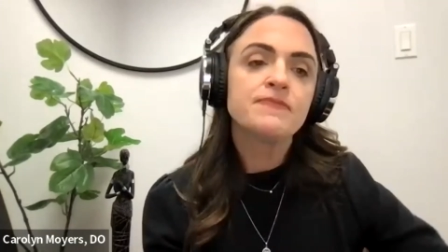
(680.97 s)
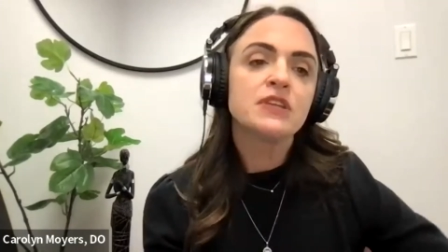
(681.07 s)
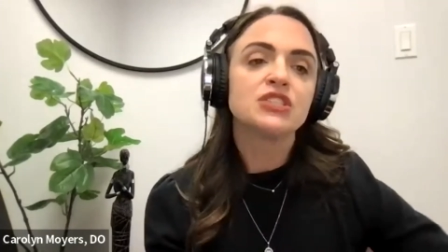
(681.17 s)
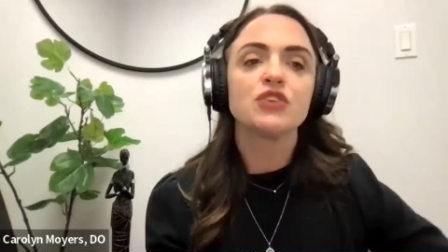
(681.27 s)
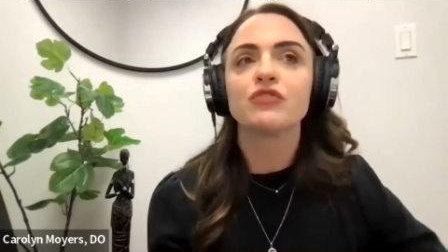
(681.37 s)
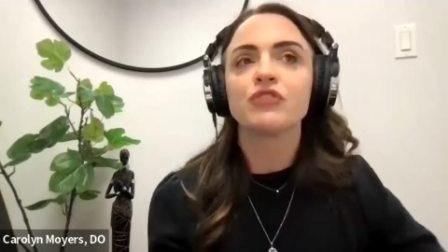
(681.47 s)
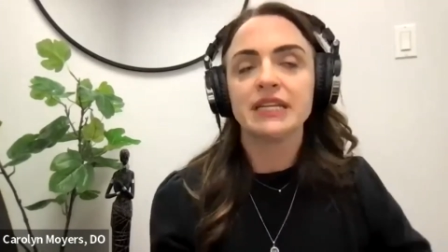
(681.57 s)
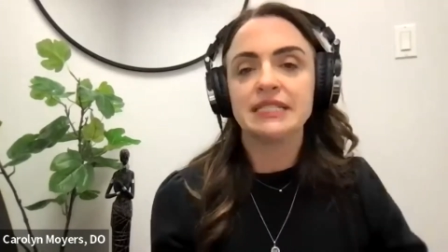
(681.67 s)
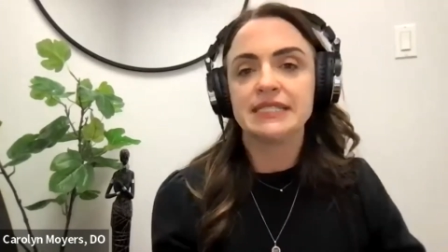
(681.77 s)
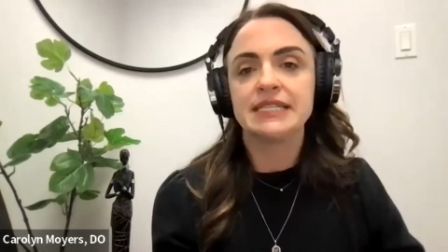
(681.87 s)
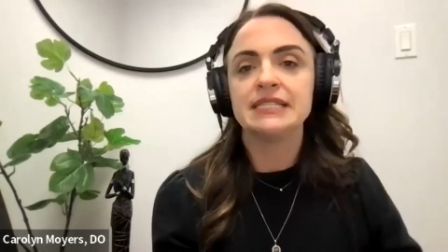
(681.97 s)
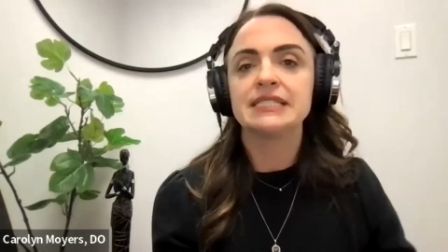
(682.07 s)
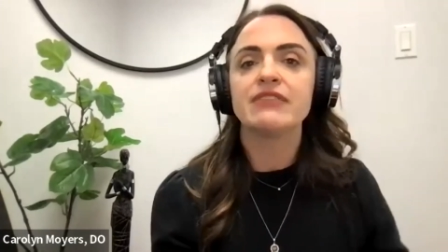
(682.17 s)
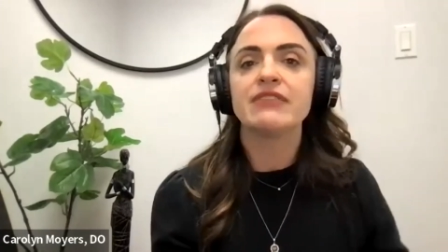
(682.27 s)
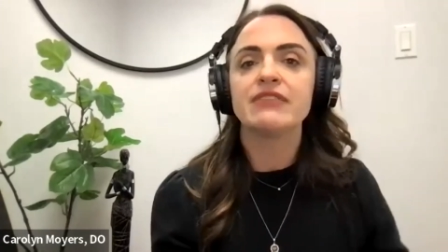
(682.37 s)
So for instance,
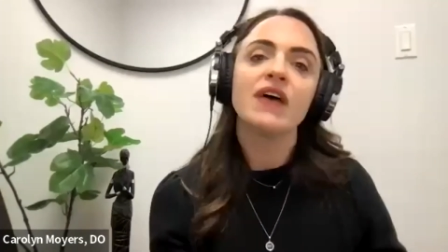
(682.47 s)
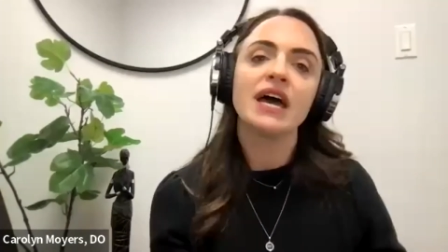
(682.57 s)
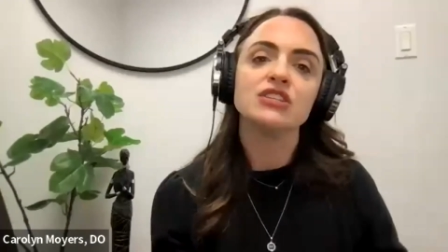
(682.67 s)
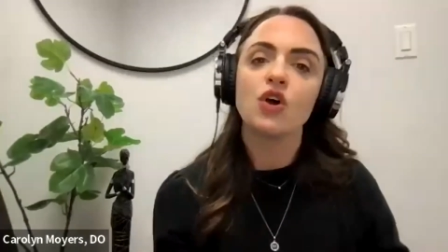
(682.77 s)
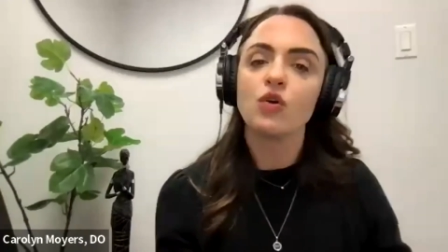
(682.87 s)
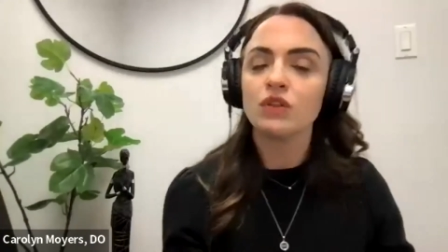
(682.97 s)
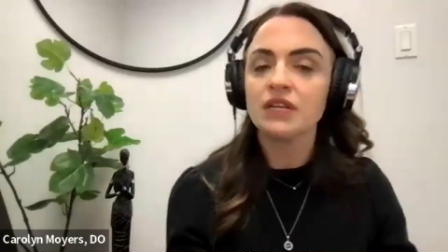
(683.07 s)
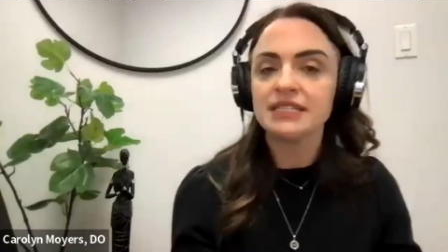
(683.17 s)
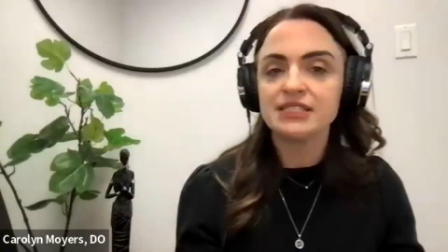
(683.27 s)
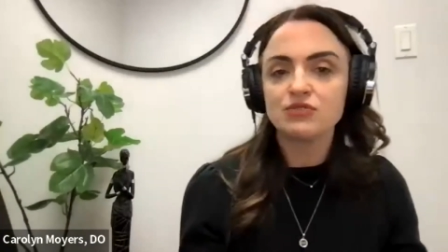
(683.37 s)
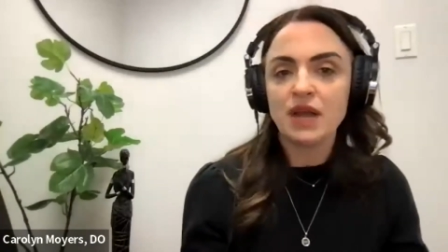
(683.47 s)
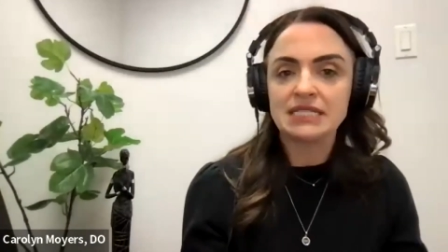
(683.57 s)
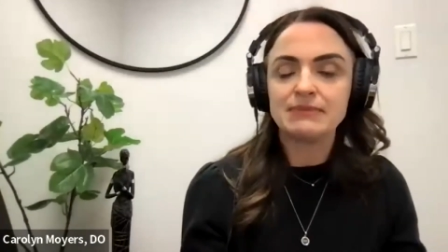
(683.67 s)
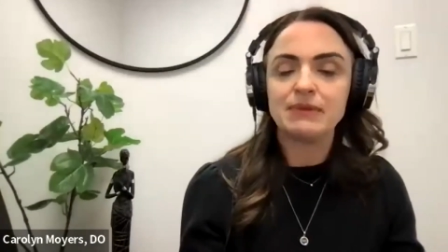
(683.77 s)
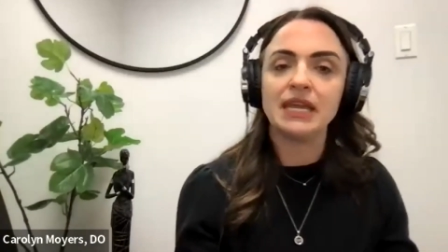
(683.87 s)
if you've had a total
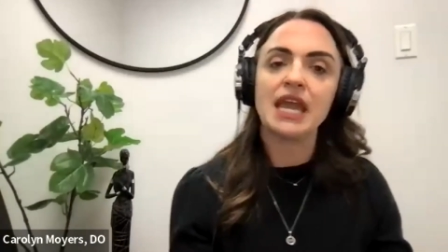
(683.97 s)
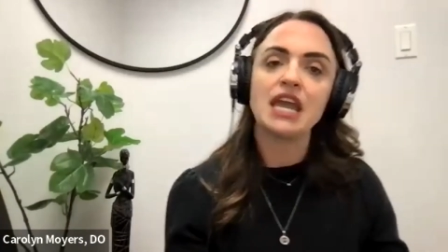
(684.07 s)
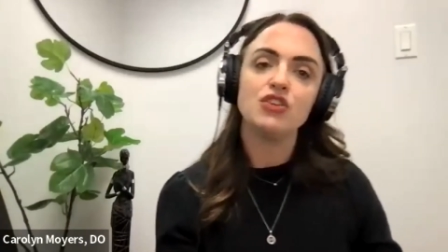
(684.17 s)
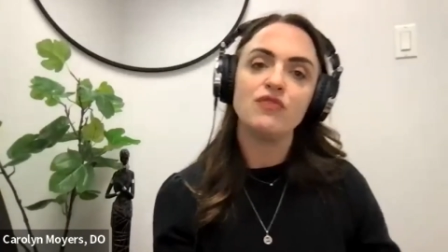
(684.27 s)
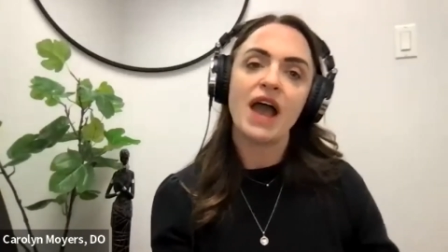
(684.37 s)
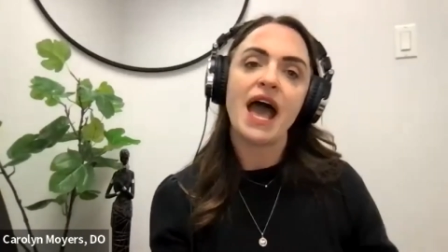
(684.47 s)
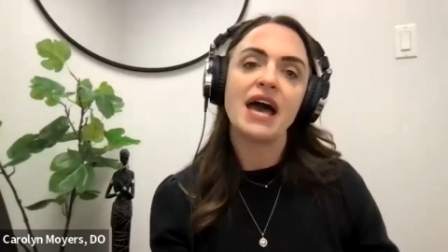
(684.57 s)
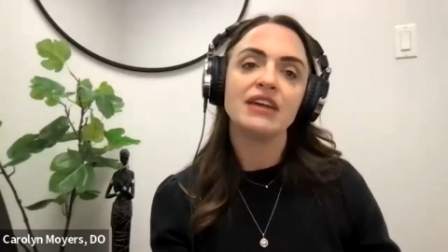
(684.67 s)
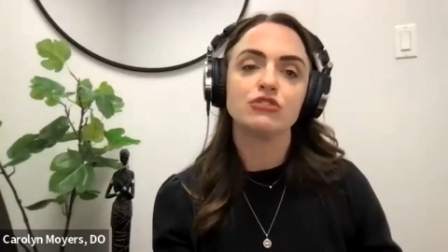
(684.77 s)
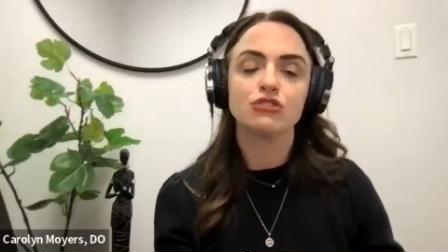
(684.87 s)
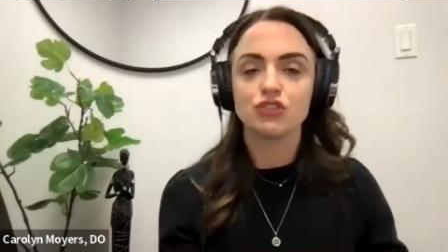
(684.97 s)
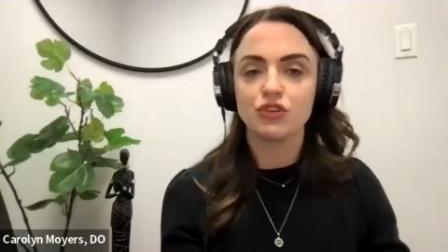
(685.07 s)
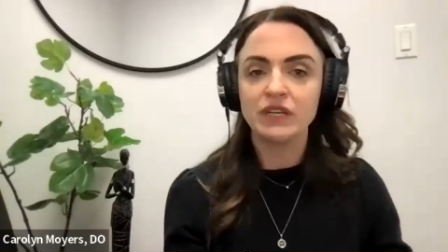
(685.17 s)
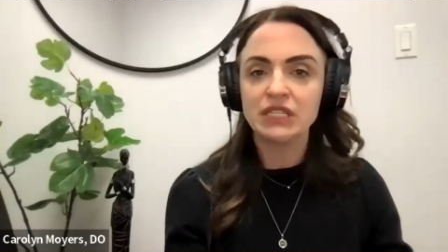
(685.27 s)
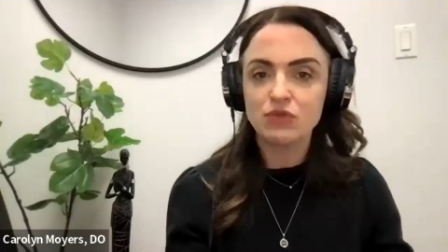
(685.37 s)
hysterectomy and you've had your
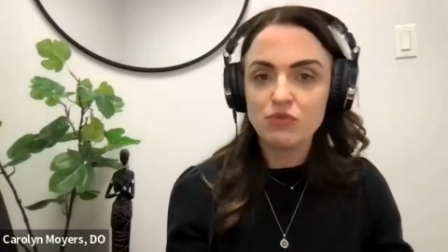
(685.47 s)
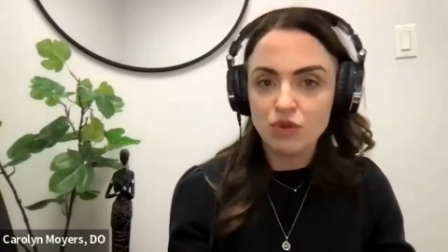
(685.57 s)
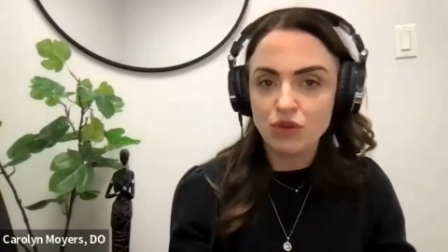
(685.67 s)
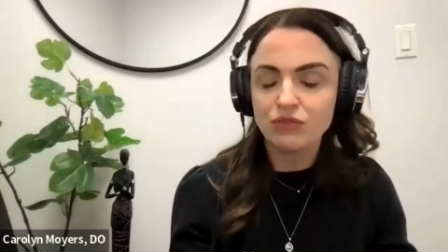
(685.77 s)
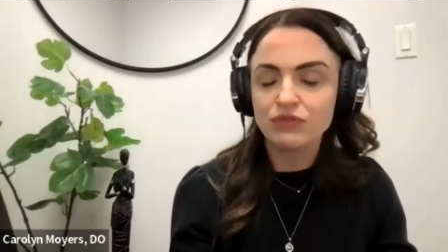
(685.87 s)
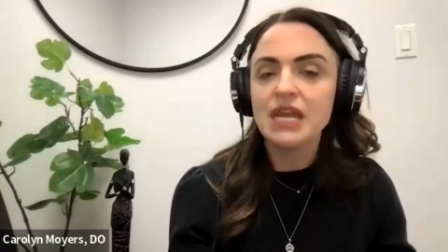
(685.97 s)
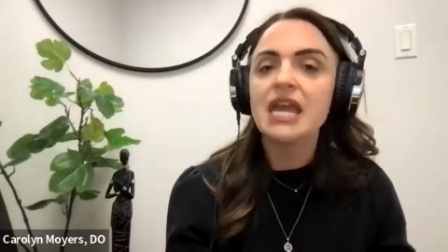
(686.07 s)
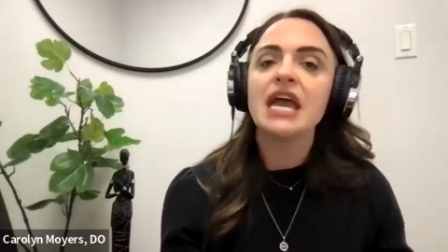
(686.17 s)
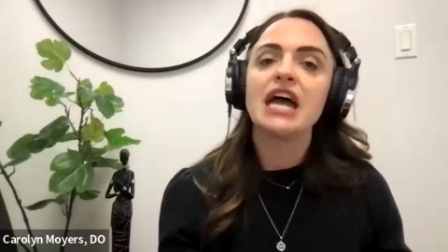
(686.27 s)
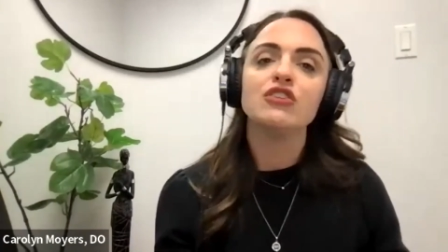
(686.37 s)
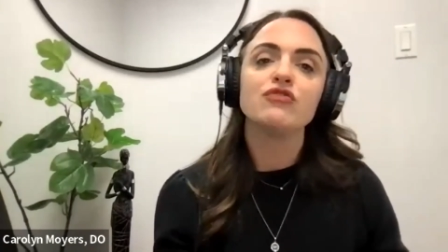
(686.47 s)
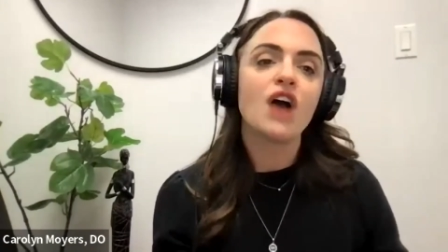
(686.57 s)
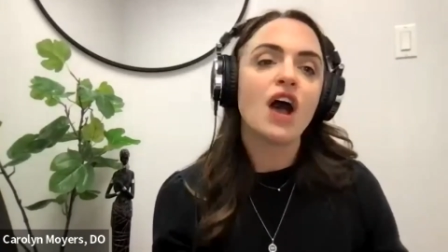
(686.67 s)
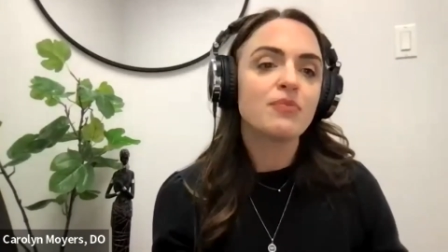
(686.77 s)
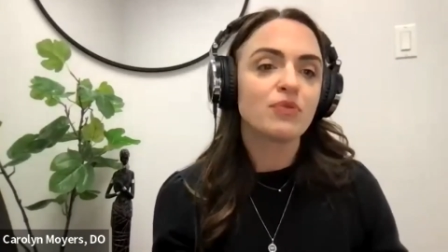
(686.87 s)
cervix removed and you've
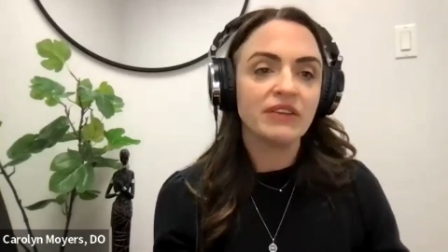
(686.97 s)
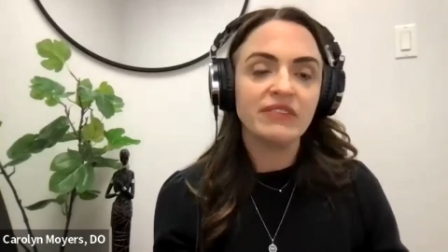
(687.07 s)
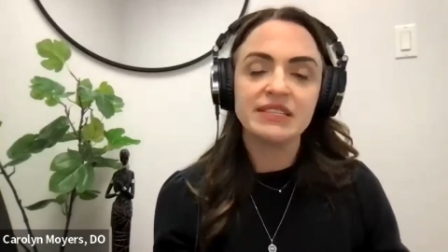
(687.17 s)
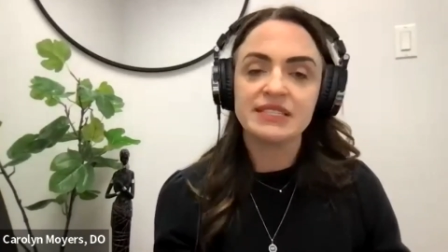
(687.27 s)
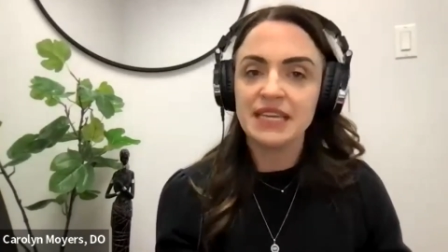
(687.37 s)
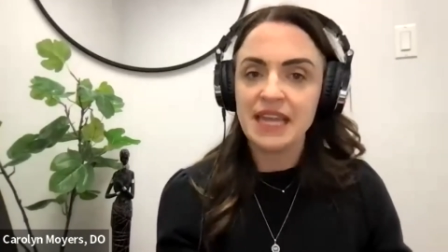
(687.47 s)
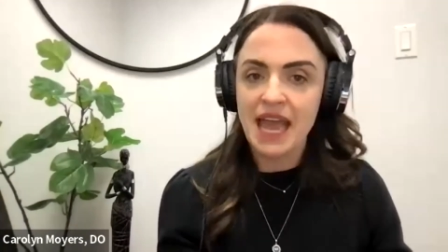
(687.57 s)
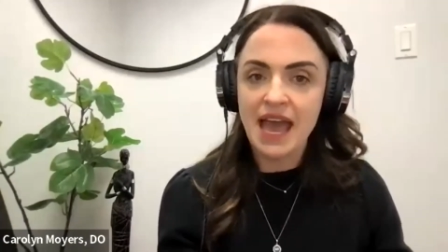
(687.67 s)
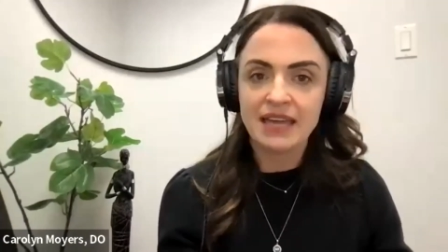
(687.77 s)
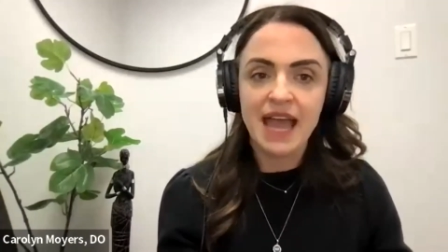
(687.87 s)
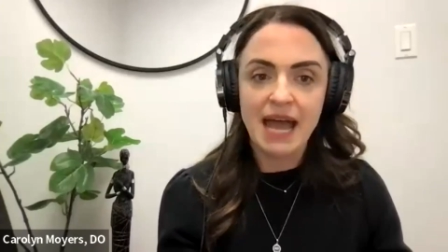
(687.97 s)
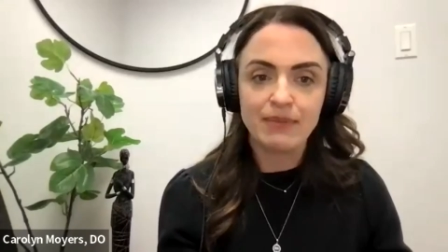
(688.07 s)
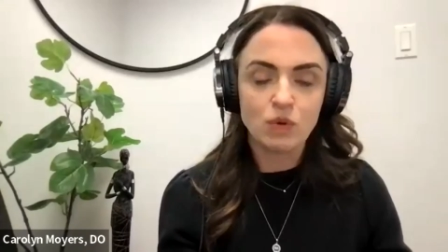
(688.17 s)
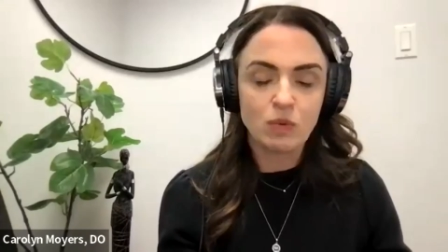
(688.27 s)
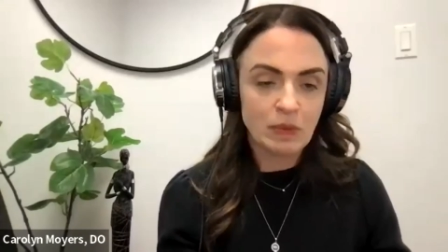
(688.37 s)
not previously had
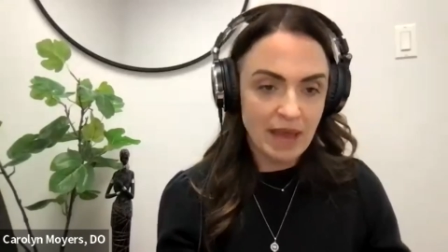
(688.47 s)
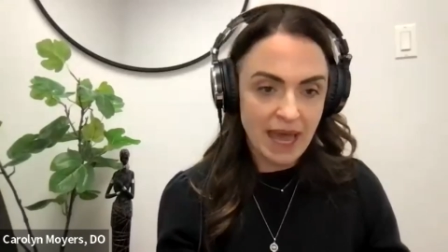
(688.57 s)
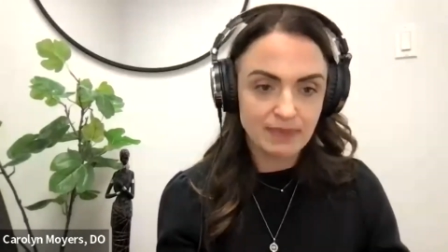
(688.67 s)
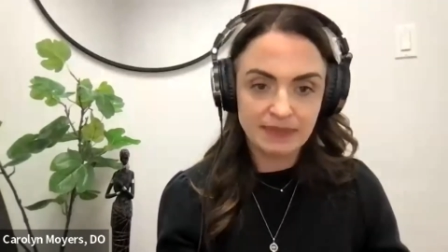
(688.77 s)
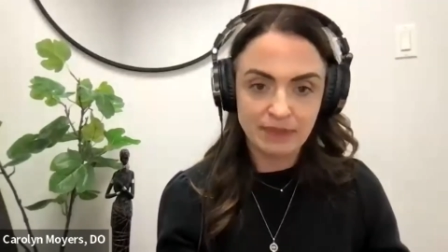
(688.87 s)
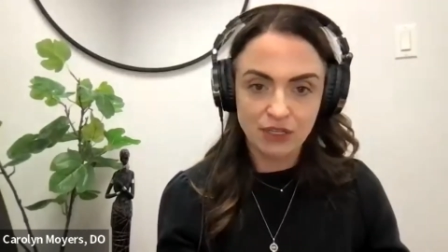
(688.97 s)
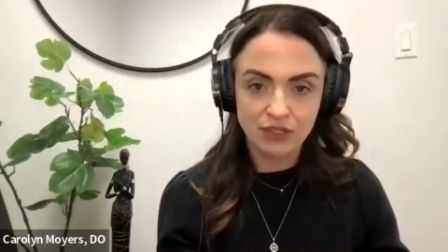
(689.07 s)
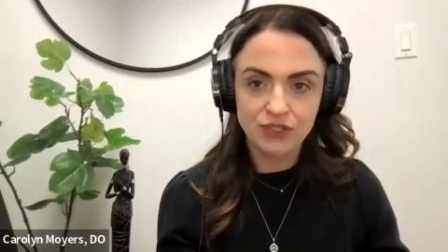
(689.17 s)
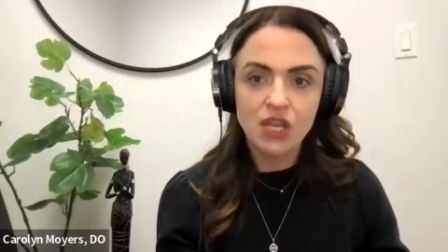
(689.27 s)
abnormal pap smears,